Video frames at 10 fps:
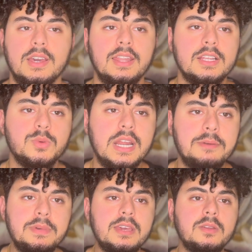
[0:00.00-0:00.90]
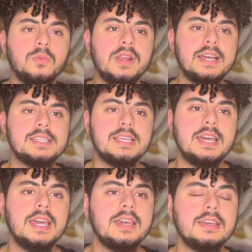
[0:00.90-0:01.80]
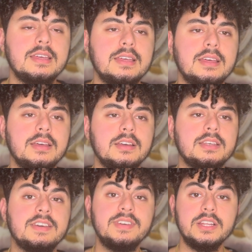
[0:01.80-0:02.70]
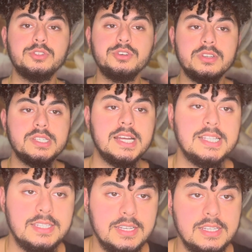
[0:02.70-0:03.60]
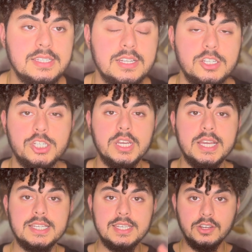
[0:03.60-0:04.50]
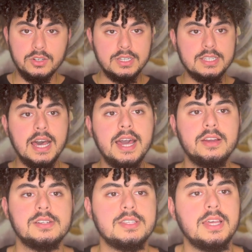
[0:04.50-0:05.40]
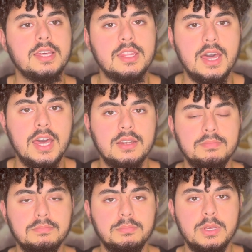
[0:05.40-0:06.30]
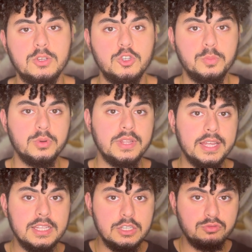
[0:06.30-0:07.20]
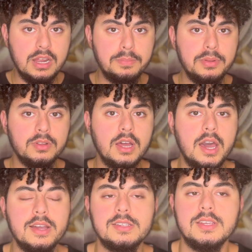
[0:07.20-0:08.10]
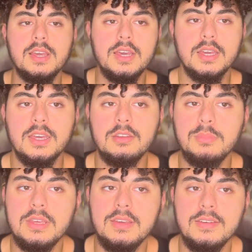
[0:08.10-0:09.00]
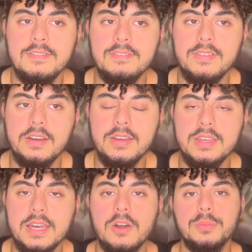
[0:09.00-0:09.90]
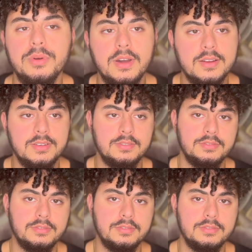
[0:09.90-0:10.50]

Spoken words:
And that's what I mean when I say giving into your senses and chasing your desires like that, being super like these red pill guys, can be very counterproductive